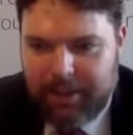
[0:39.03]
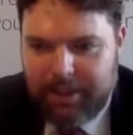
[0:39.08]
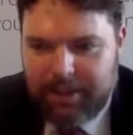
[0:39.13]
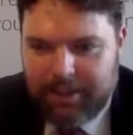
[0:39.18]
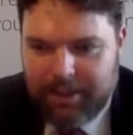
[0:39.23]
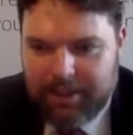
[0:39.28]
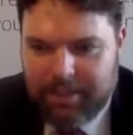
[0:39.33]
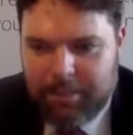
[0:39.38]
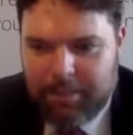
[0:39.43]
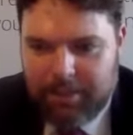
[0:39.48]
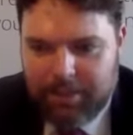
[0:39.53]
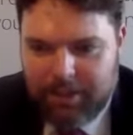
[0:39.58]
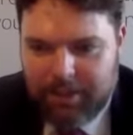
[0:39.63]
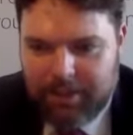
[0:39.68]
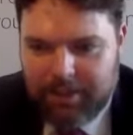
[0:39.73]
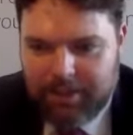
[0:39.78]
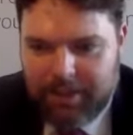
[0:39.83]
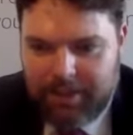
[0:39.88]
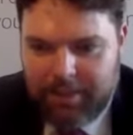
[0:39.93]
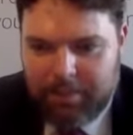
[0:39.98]
They
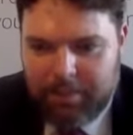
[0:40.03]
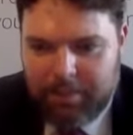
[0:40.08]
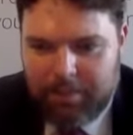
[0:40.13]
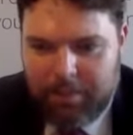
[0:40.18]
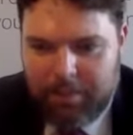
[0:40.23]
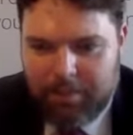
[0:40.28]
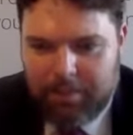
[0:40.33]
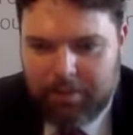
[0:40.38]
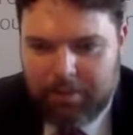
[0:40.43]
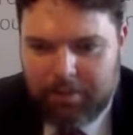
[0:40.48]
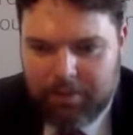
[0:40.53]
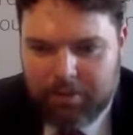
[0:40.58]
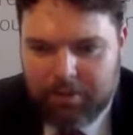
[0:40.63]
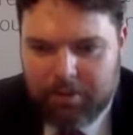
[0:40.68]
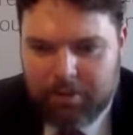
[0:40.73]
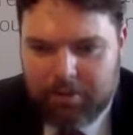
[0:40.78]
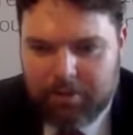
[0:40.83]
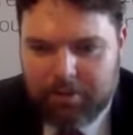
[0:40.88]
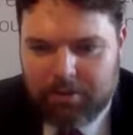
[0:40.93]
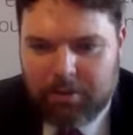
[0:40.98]
specialise in helping people
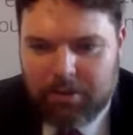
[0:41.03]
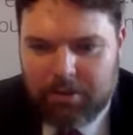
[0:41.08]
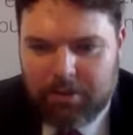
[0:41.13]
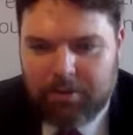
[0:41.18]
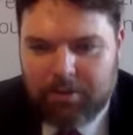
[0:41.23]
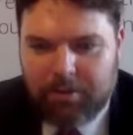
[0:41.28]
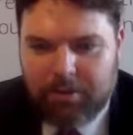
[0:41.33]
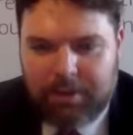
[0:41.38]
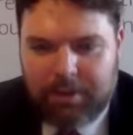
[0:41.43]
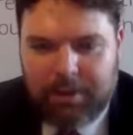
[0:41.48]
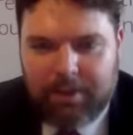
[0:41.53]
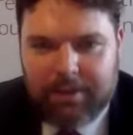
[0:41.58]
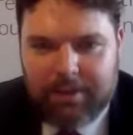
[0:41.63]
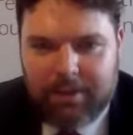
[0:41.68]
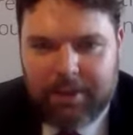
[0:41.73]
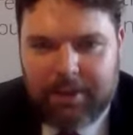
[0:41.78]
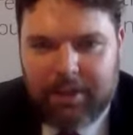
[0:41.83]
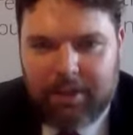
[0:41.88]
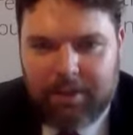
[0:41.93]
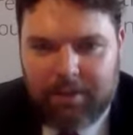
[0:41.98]
return to doing the things
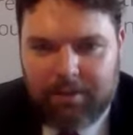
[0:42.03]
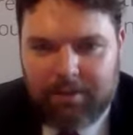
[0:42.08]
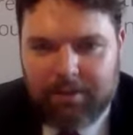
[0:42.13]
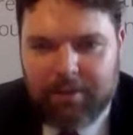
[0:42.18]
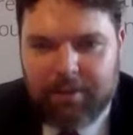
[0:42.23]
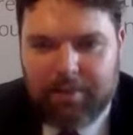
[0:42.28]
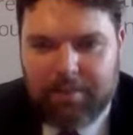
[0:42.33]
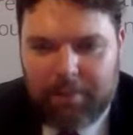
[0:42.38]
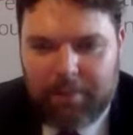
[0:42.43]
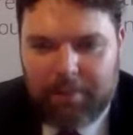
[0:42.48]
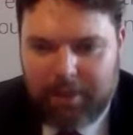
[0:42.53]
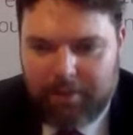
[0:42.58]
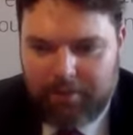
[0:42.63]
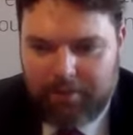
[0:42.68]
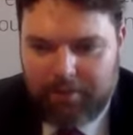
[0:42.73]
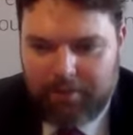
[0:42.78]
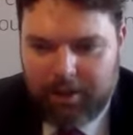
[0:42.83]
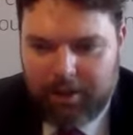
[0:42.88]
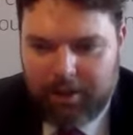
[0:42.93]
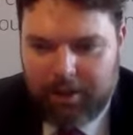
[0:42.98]
they love pain
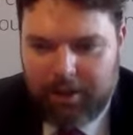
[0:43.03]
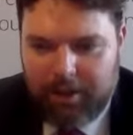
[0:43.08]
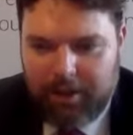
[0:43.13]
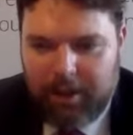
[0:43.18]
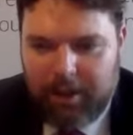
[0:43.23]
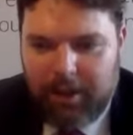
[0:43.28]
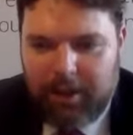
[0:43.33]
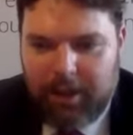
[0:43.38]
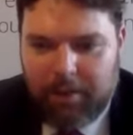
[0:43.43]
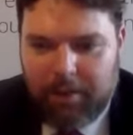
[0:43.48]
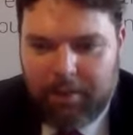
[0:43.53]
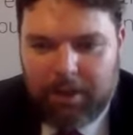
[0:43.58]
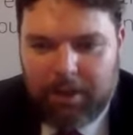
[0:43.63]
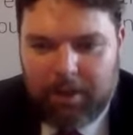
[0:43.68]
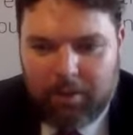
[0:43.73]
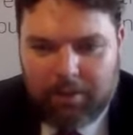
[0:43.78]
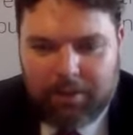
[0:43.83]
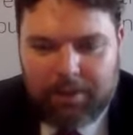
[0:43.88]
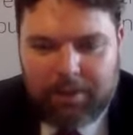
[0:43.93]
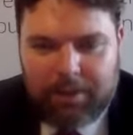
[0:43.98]
free and
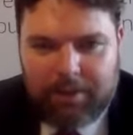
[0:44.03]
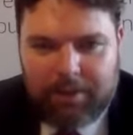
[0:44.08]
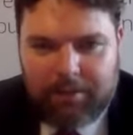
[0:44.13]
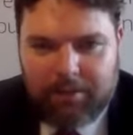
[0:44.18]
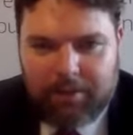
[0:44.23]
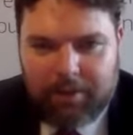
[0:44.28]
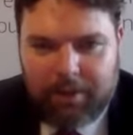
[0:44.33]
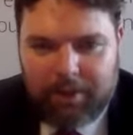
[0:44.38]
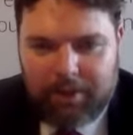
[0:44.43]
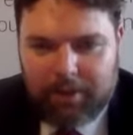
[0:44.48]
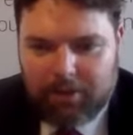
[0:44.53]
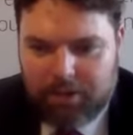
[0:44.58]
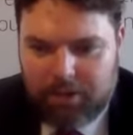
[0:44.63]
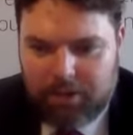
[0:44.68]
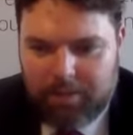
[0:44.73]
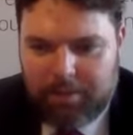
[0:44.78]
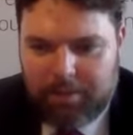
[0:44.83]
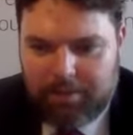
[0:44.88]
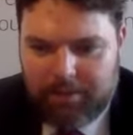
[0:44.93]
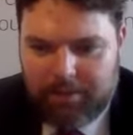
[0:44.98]
without the need for regular
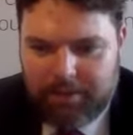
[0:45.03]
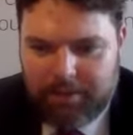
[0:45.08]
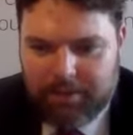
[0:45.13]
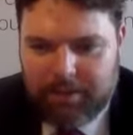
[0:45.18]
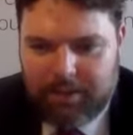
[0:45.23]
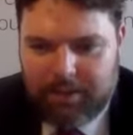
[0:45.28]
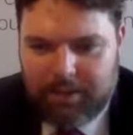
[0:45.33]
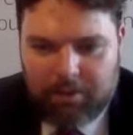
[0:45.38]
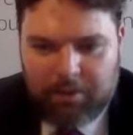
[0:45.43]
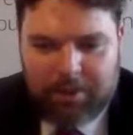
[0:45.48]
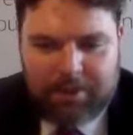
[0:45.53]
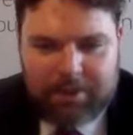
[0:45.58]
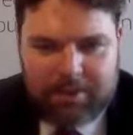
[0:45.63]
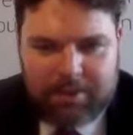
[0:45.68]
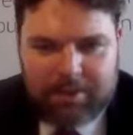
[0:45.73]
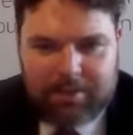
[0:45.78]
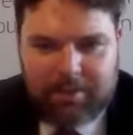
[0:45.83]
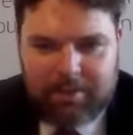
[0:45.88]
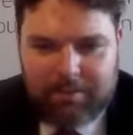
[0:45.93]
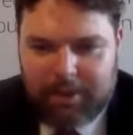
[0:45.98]
GP visits or
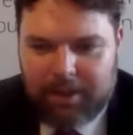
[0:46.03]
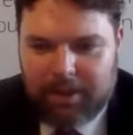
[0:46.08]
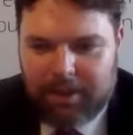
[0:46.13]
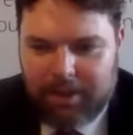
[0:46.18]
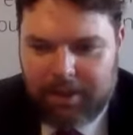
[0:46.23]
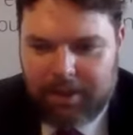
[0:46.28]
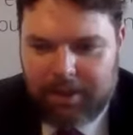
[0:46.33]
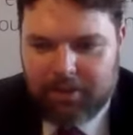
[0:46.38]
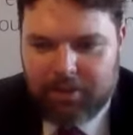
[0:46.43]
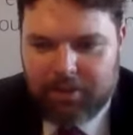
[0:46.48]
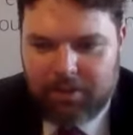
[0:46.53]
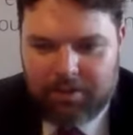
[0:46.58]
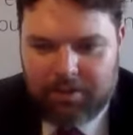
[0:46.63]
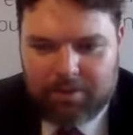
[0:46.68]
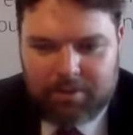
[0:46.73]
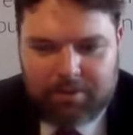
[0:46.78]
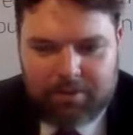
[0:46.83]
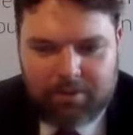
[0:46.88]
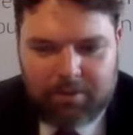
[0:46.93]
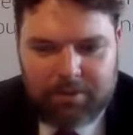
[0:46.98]
unnecessary medication or
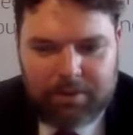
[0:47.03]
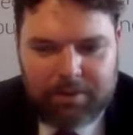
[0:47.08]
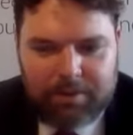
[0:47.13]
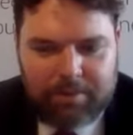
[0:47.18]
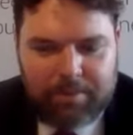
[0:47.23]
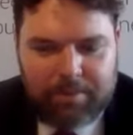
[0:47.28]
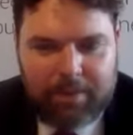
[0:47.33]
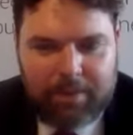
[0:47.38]
surgeries.